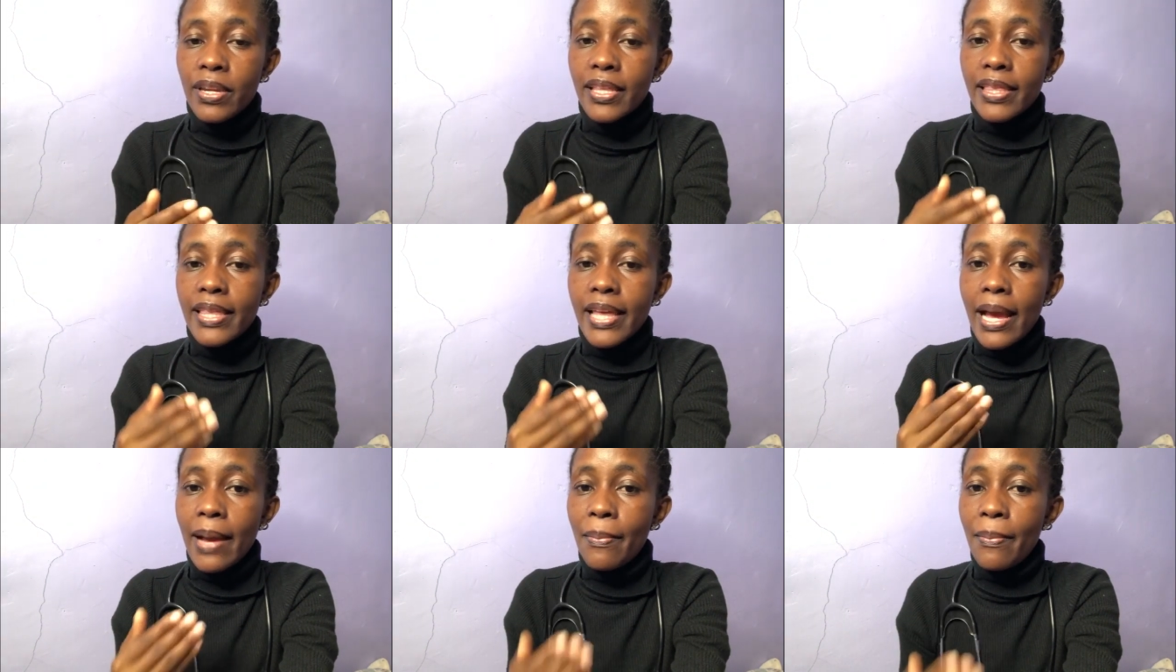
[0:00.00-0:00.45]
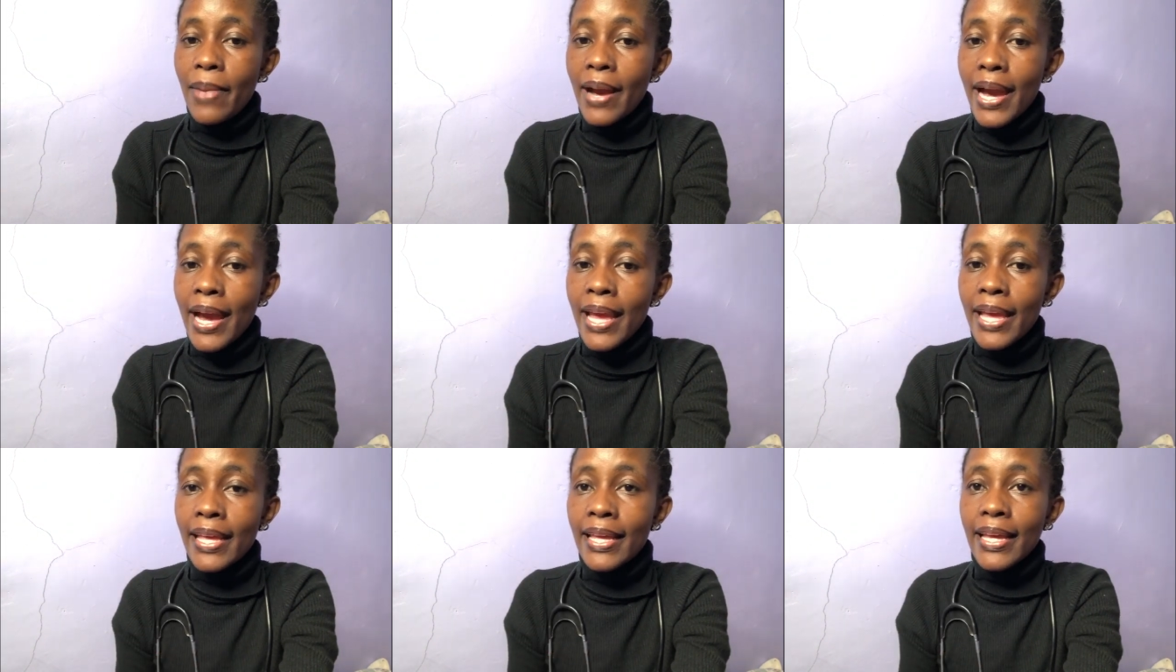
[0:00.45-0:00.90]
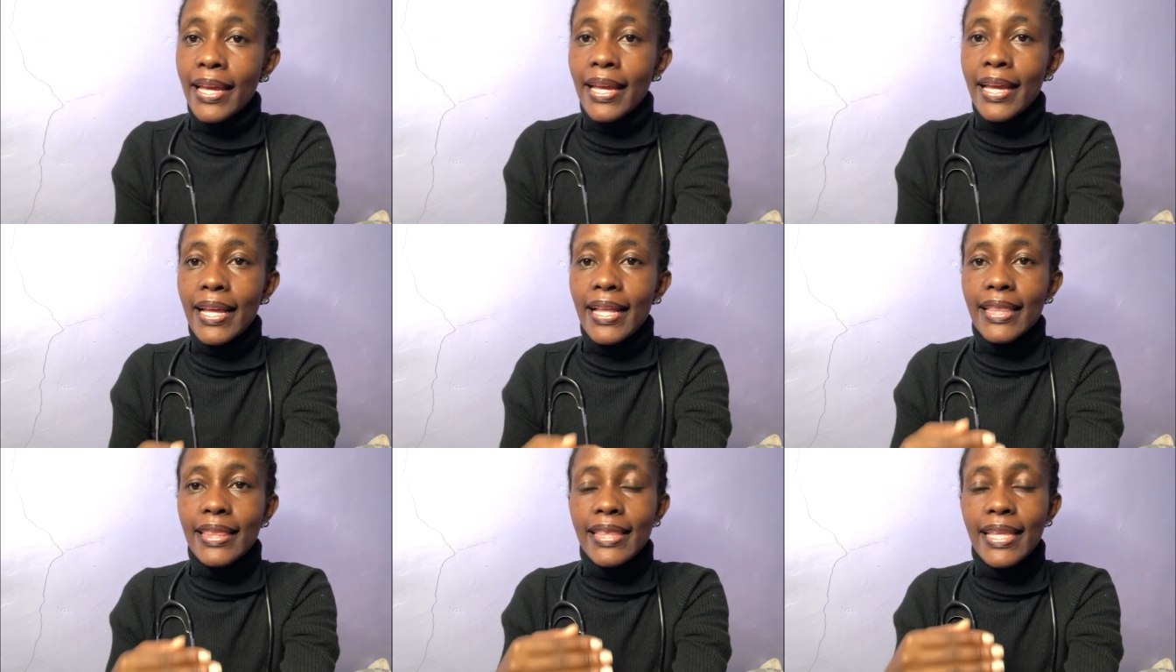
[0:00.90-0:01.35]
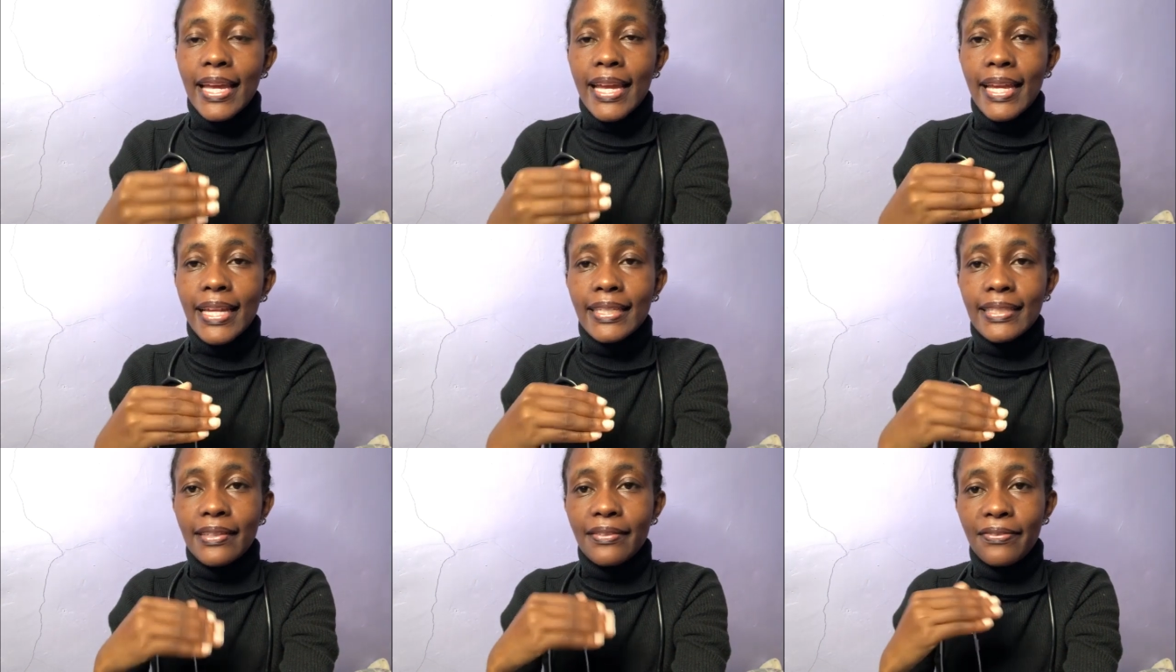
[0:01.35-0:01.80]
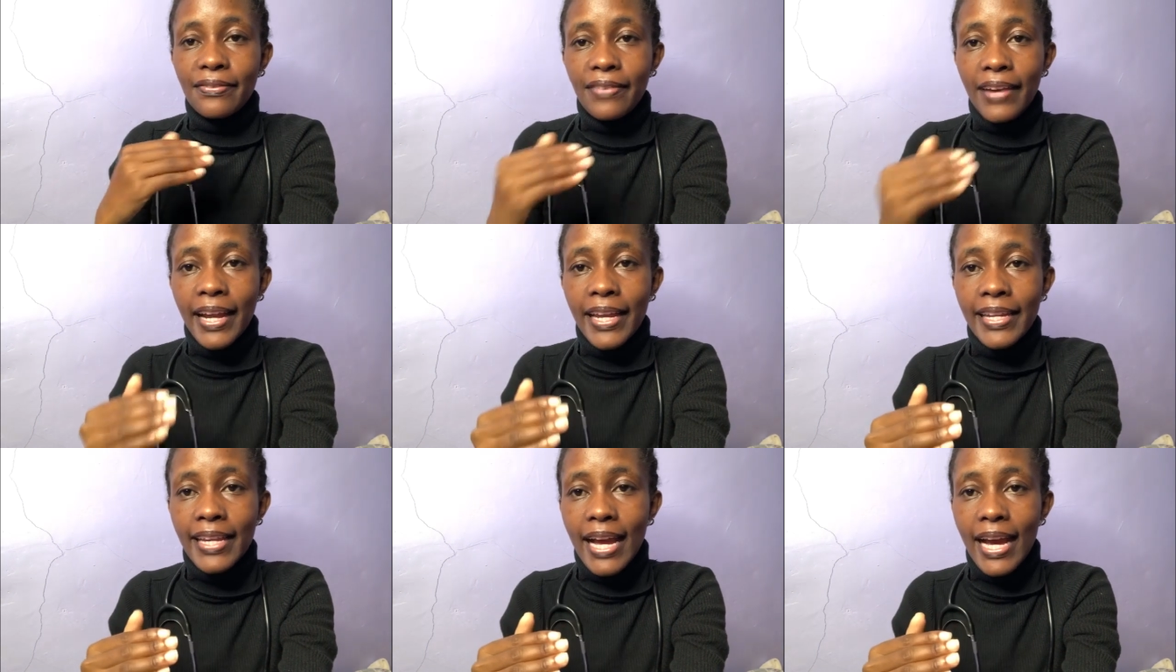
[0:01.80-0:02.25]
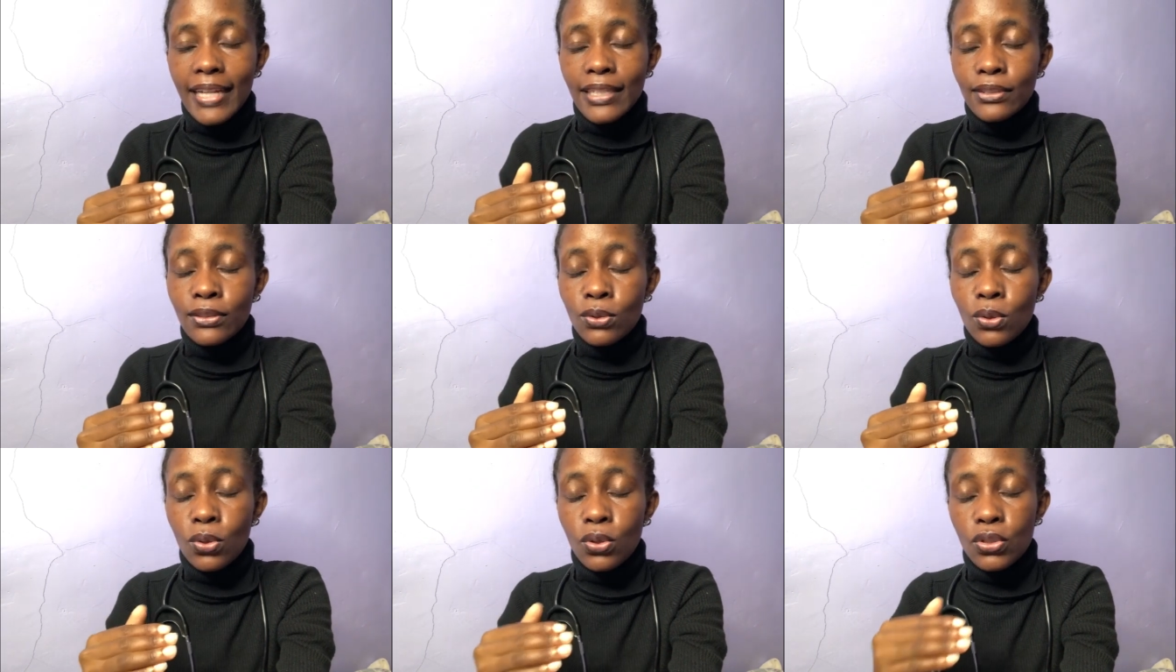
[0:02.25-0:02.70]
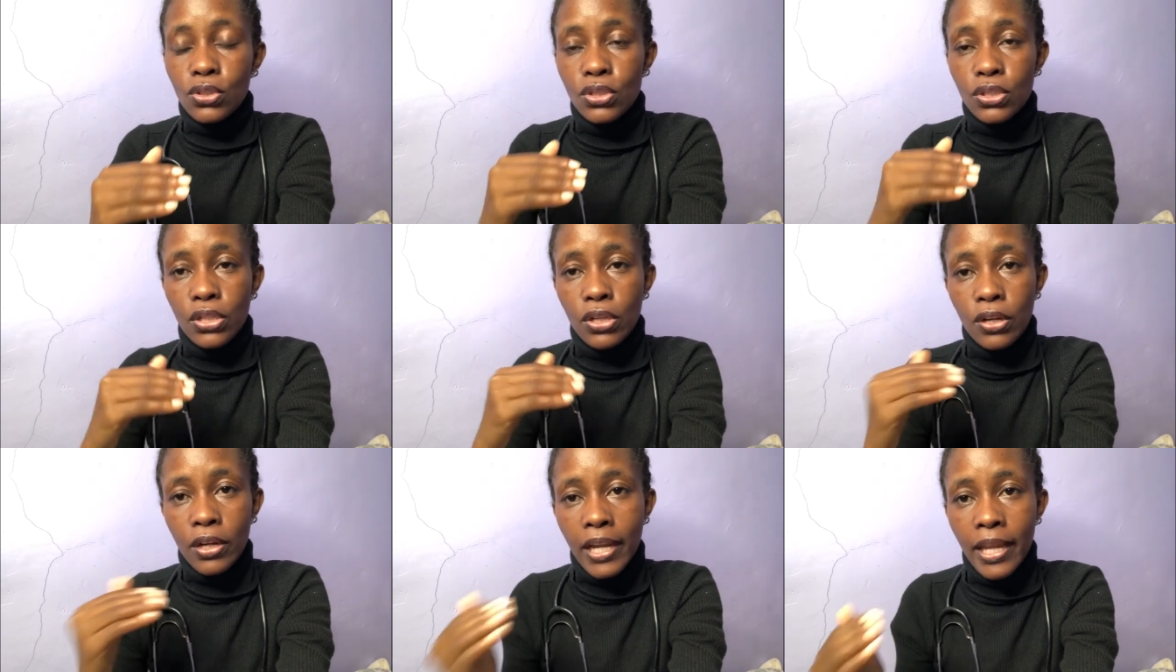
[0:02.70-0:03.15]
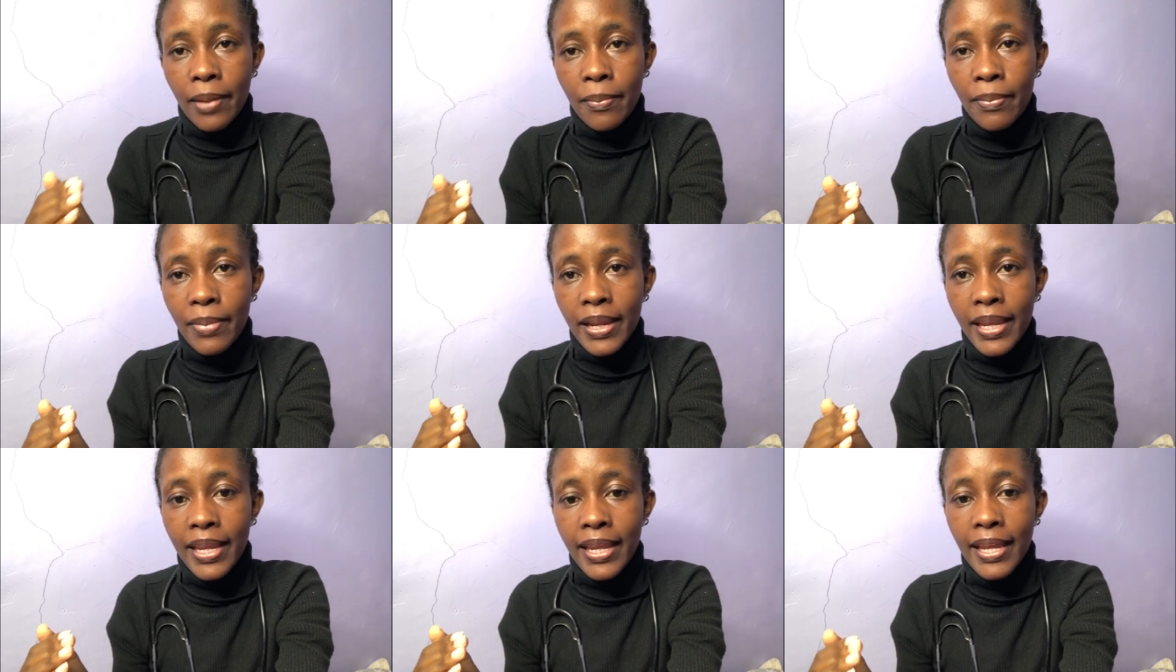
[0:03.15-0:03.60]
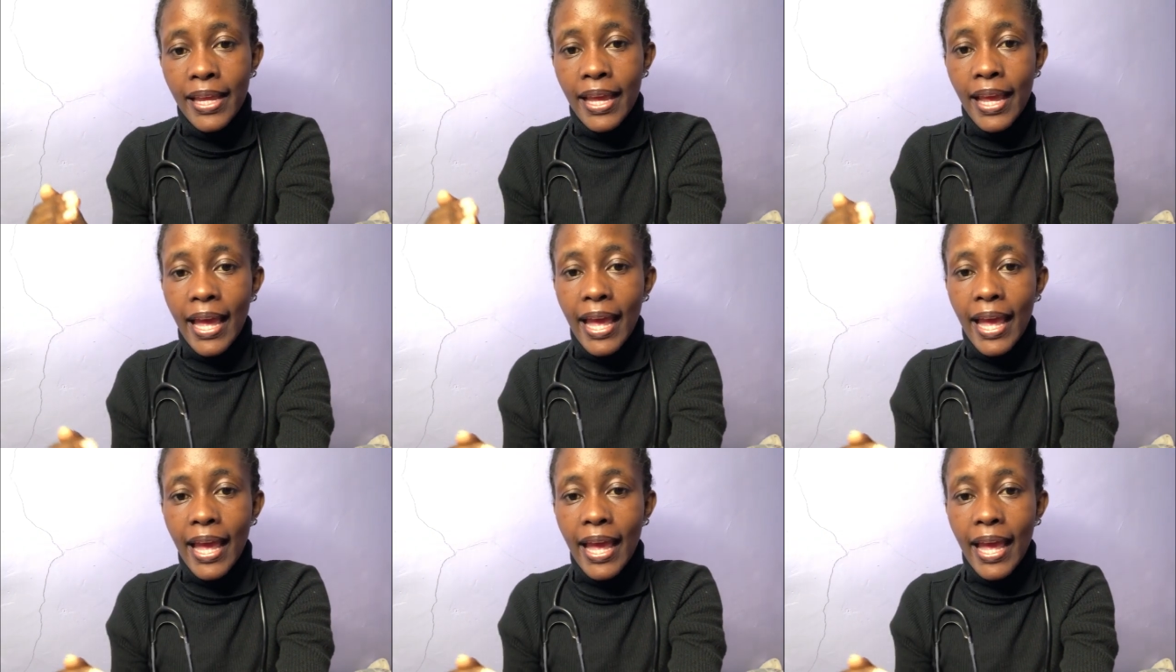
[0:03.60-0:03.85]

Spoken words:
Thereby they divide uncontrollably,